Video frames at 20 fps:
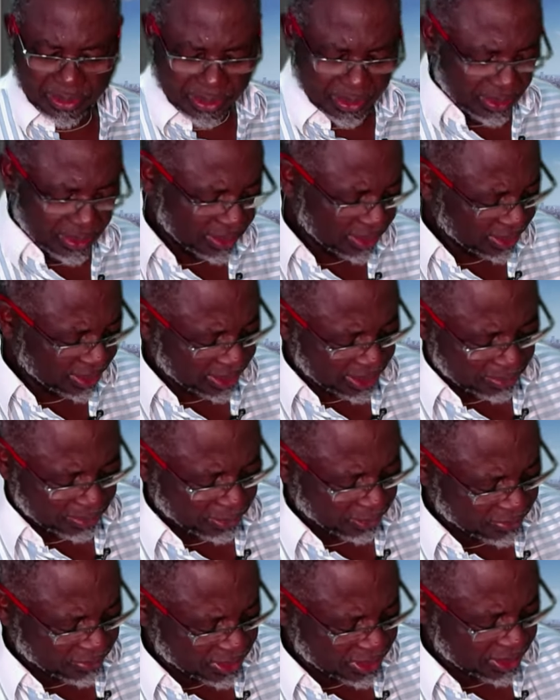in the name
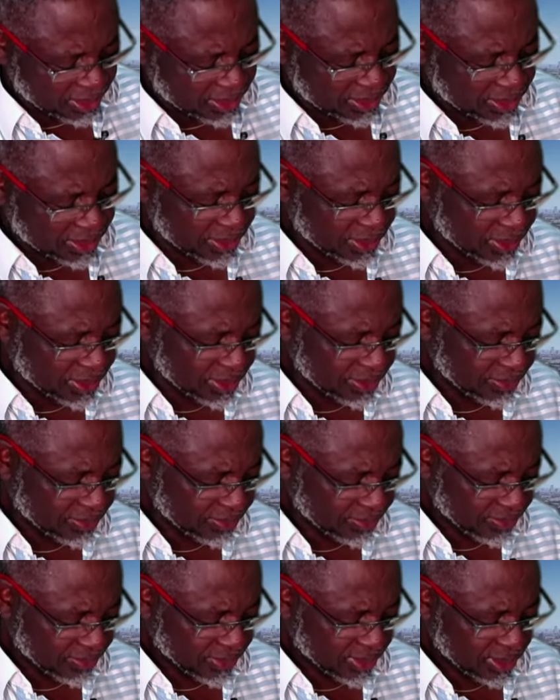of Jesus.
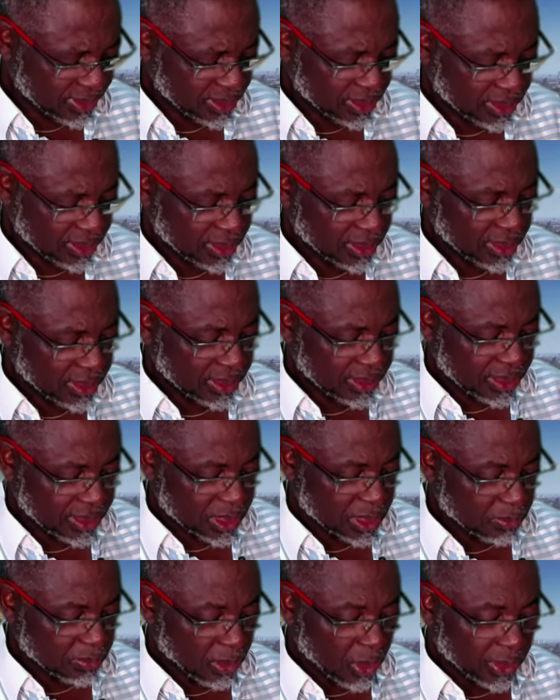
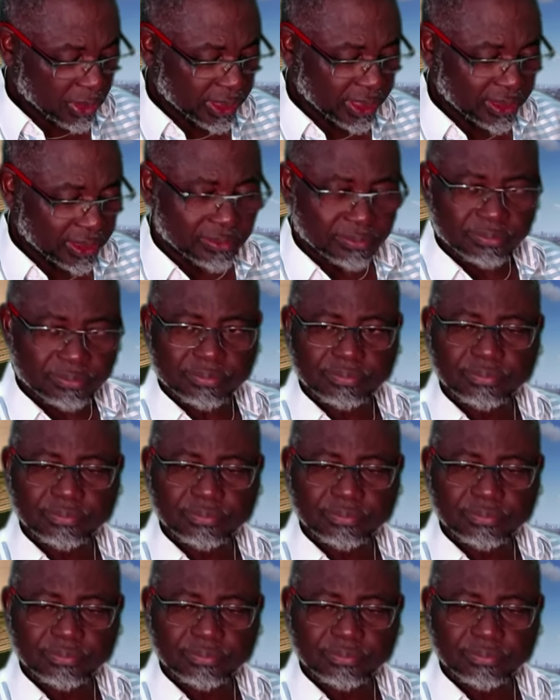This morning,